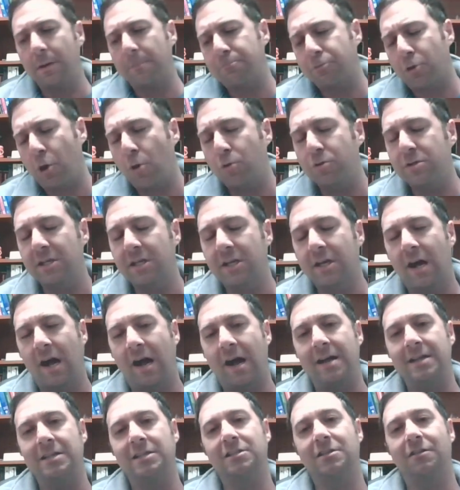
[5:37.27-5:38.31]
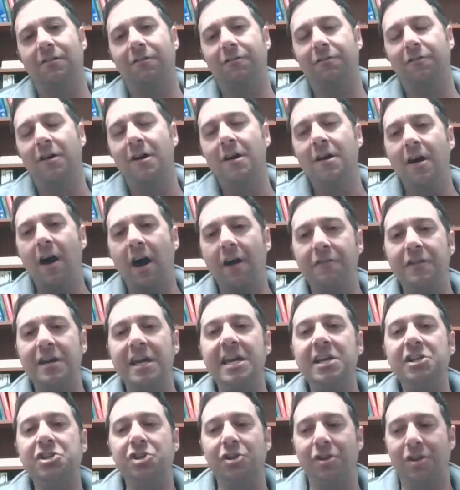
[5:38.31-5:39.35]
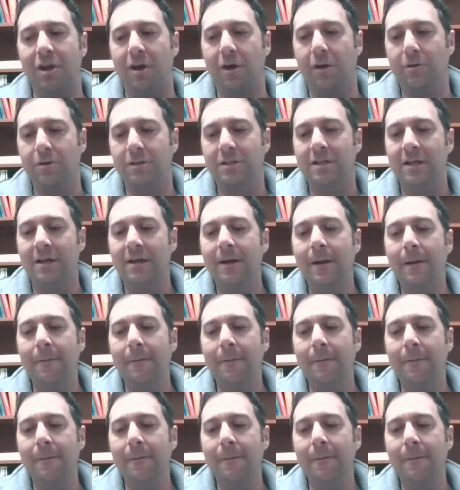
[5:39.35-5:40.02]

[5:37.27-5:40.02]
pros and cons of each of those.